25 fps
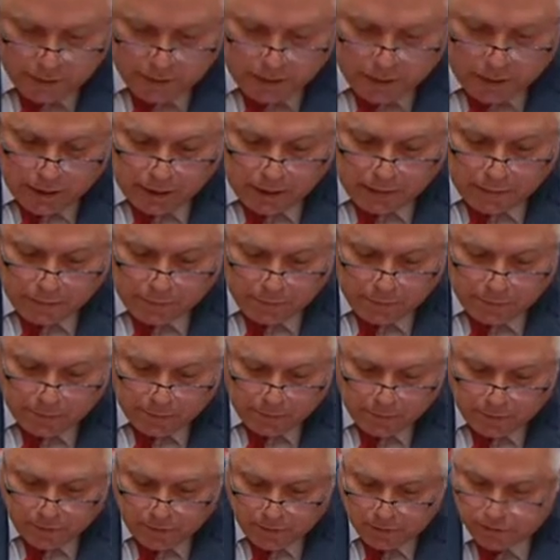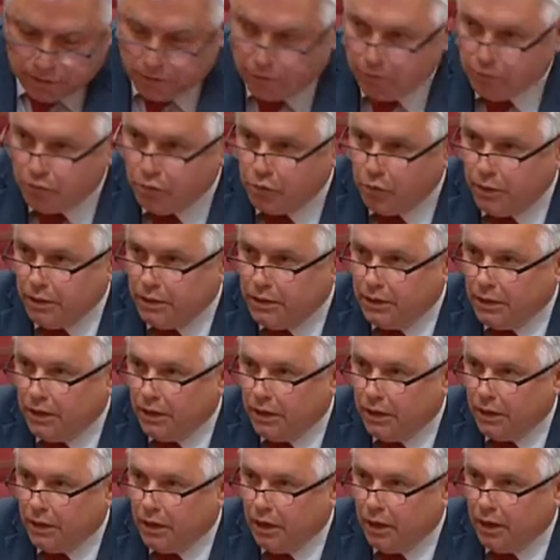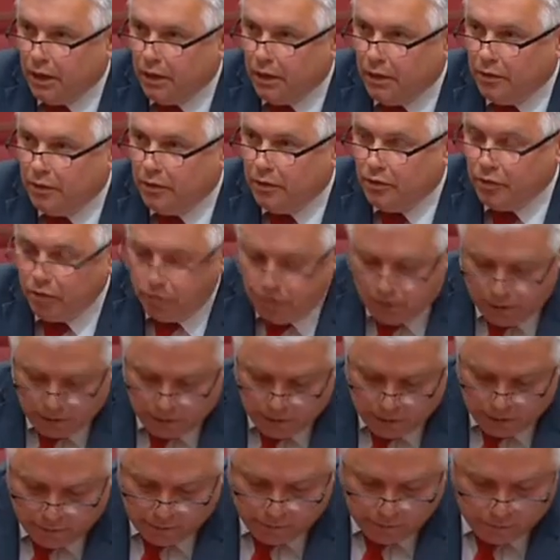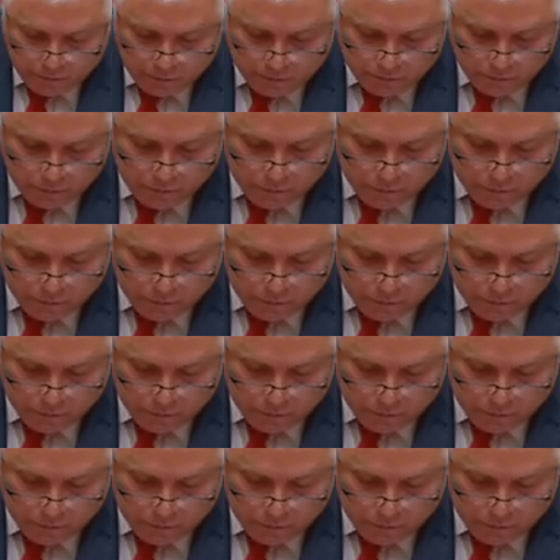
for the periods of 2013 through